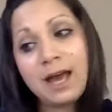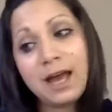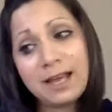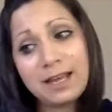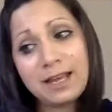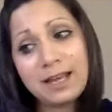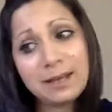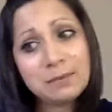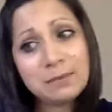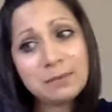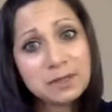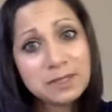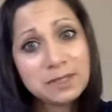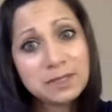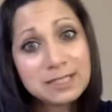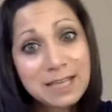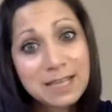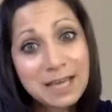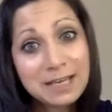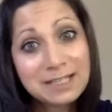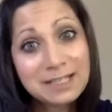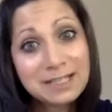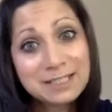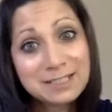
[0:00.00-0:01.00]
and I'm really
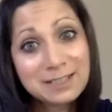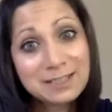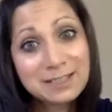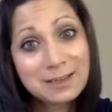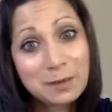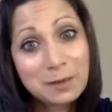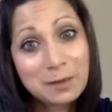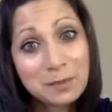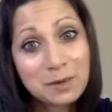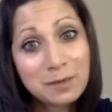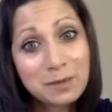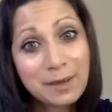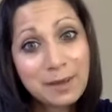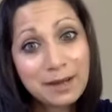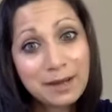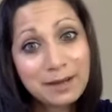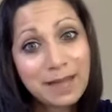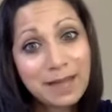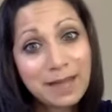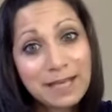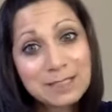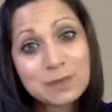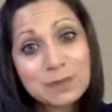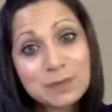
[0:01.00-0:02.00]
sad I didn't talk more about it
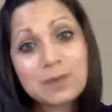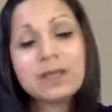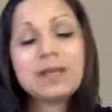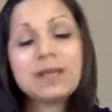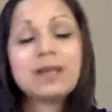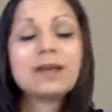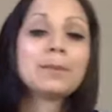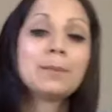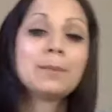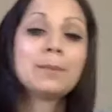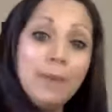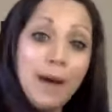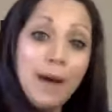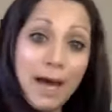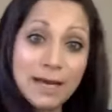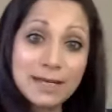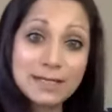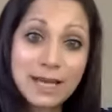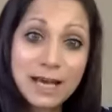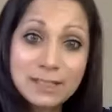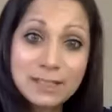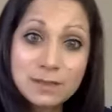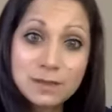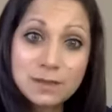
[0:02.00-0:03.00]
last week.
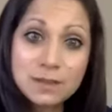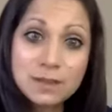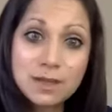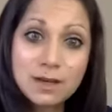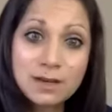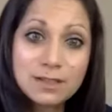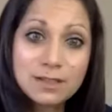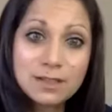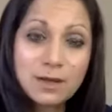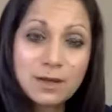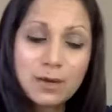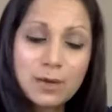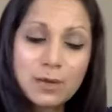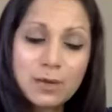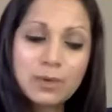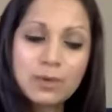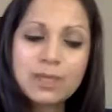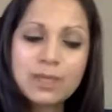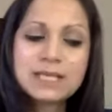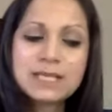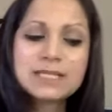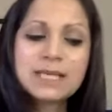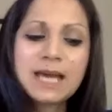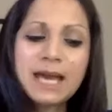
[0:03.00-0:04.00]
But as you start to go
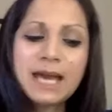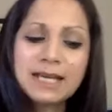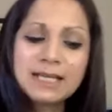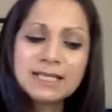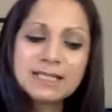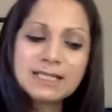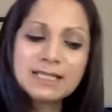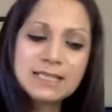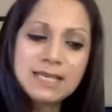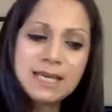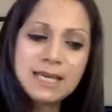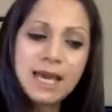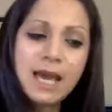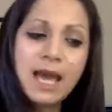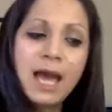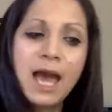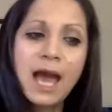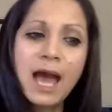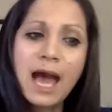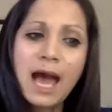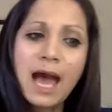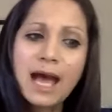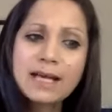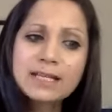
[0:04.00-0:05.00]
through this, I could see
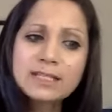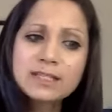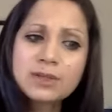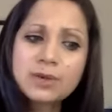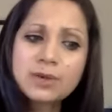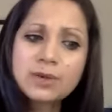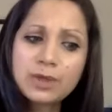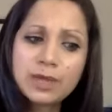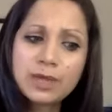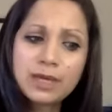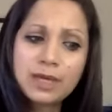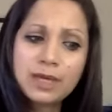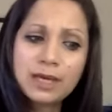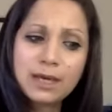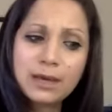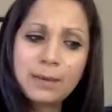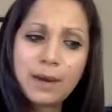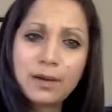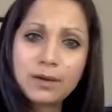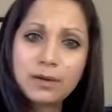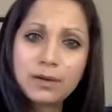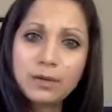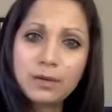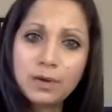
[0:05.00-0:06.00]
as you're thinking
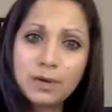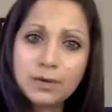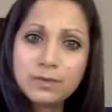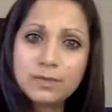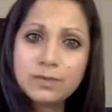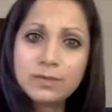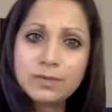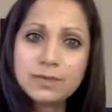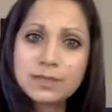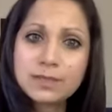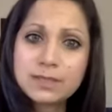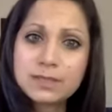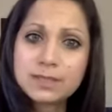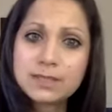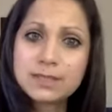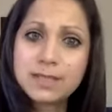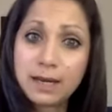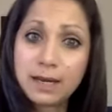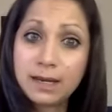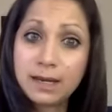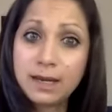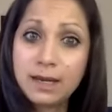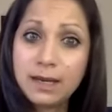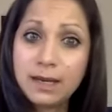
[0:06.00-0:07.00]
about your own
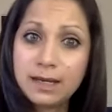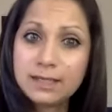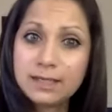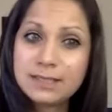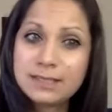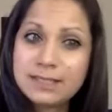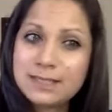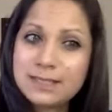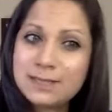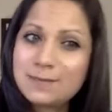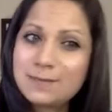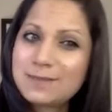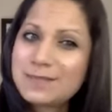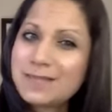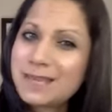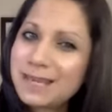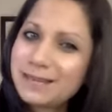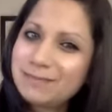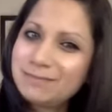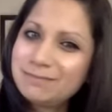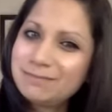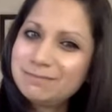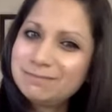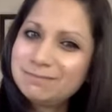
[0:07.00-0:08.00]
study, it seems like
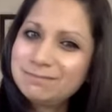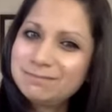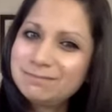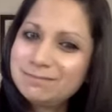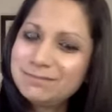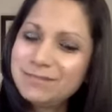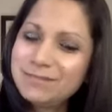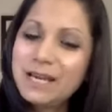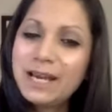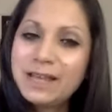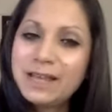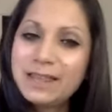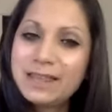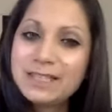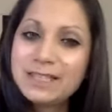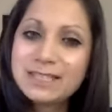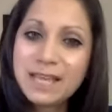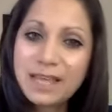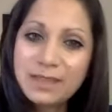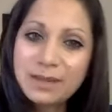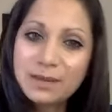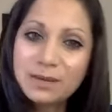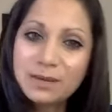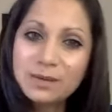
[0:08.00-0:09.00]
these
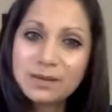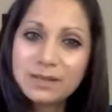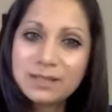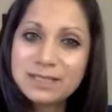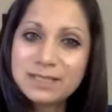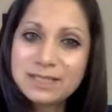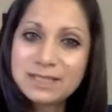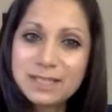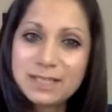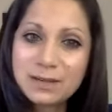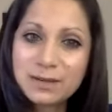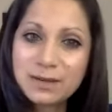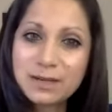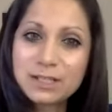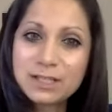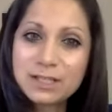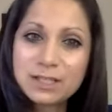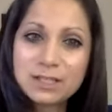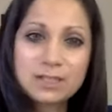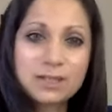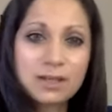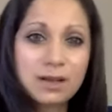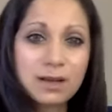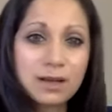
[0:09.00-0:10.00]
ethical
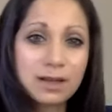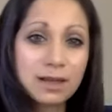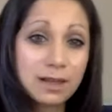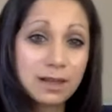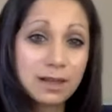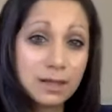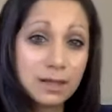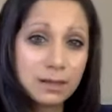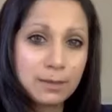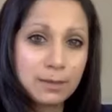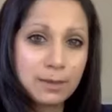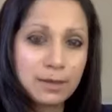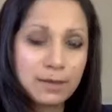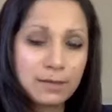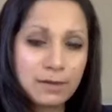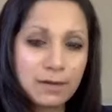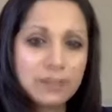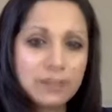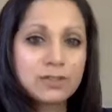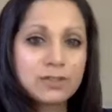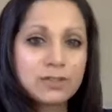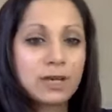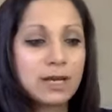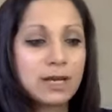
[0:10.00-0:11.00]
considerations are a little bit
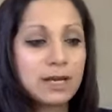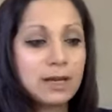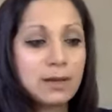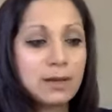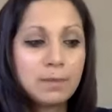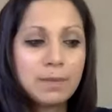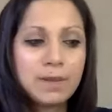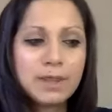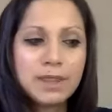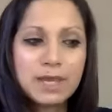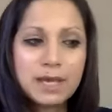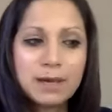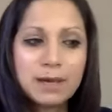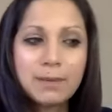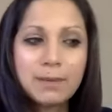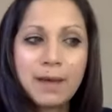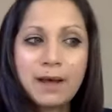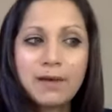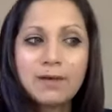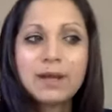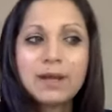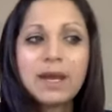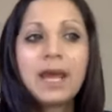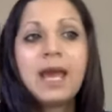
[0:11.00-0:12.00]
frustrating. But think
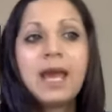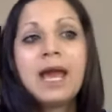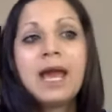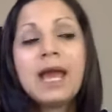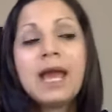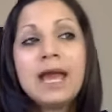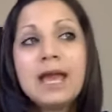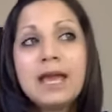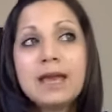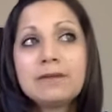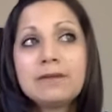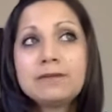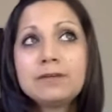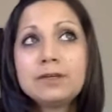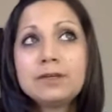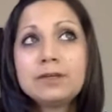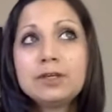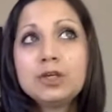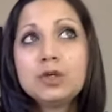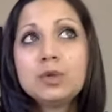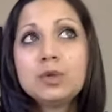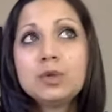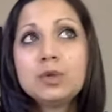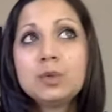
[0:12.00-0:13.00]
about it if
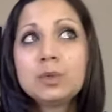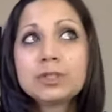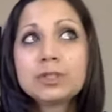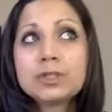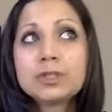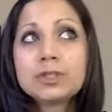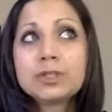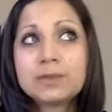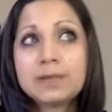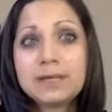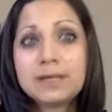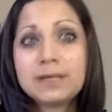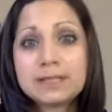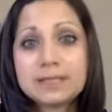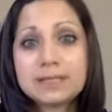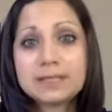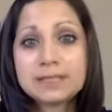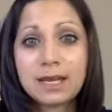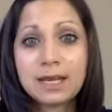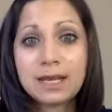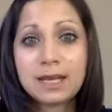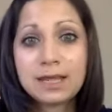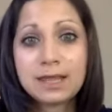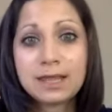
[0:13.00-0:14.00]
you were doing a
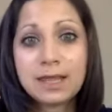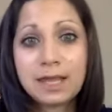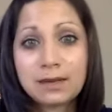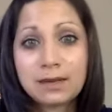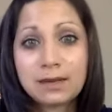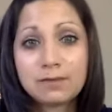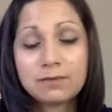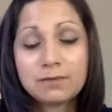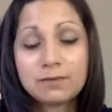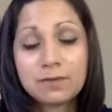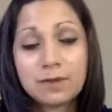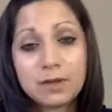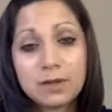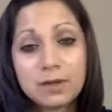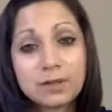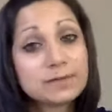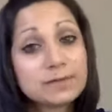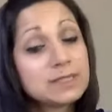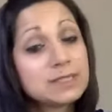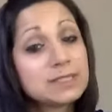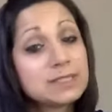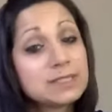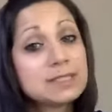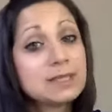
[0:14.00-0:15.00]
study that
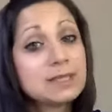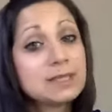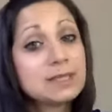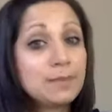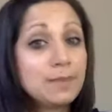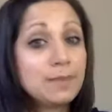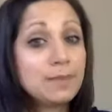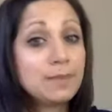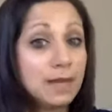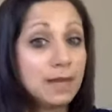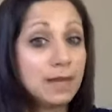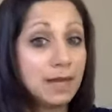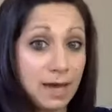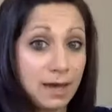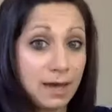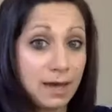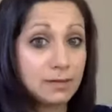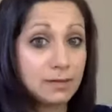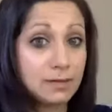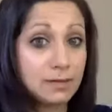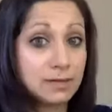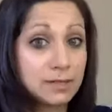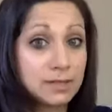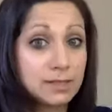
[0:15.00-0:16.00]
involved something
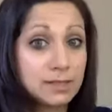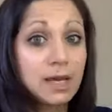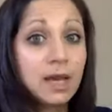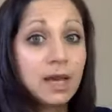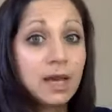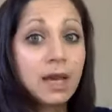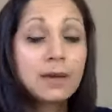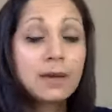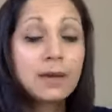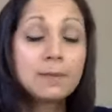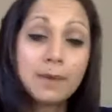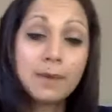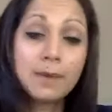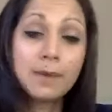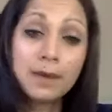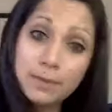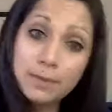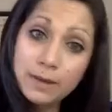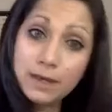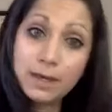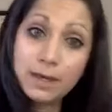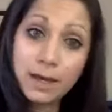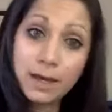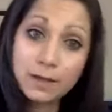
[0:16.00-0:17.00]
else,
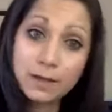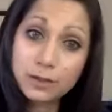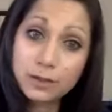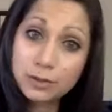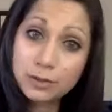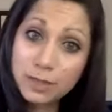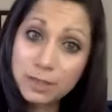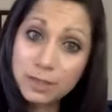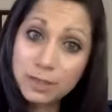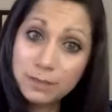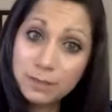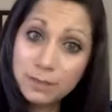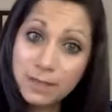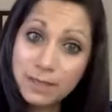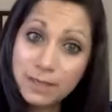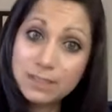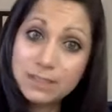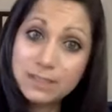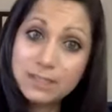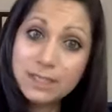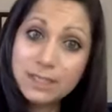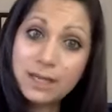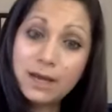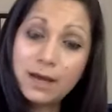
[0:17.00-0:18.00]
maybe a
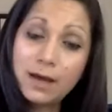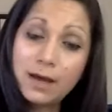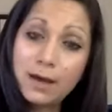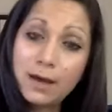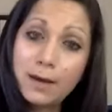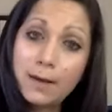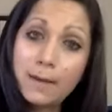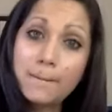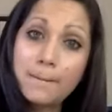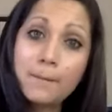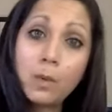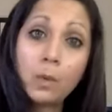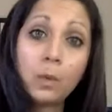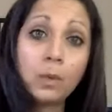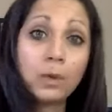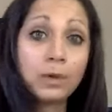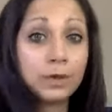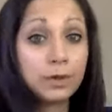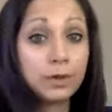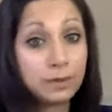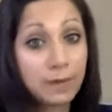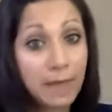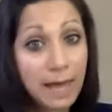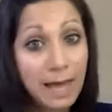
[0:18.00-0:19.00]
treatment or
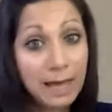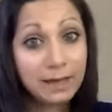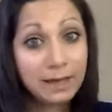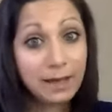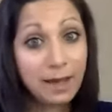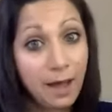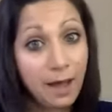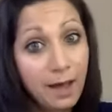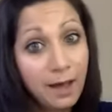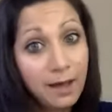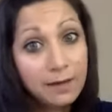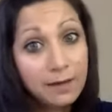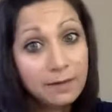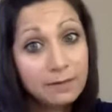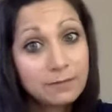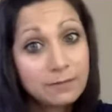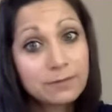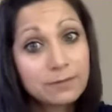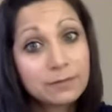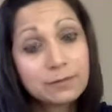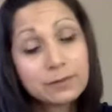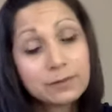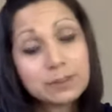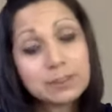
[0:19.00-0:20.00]
lack of
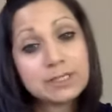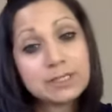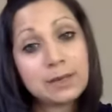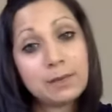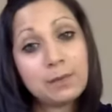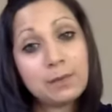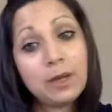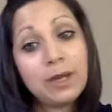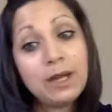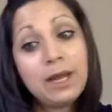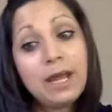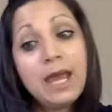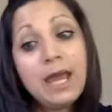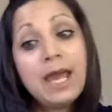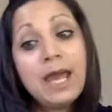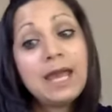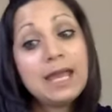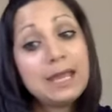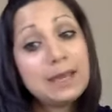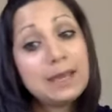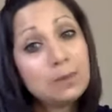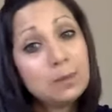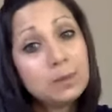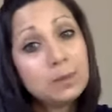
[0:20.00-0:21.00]
for someone,
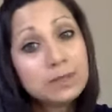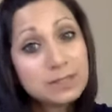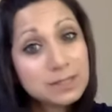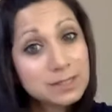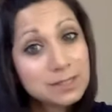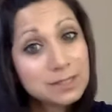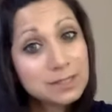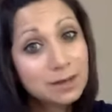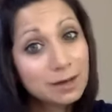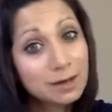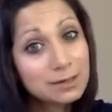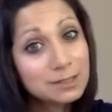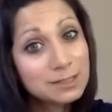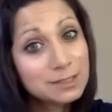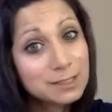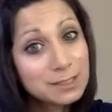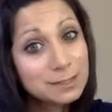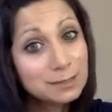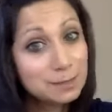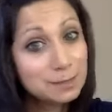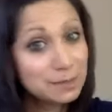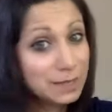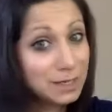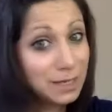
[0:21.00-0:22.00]
it would start to
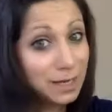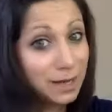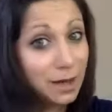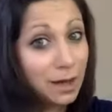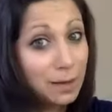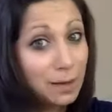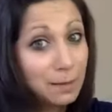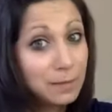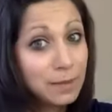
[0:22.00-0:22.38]
become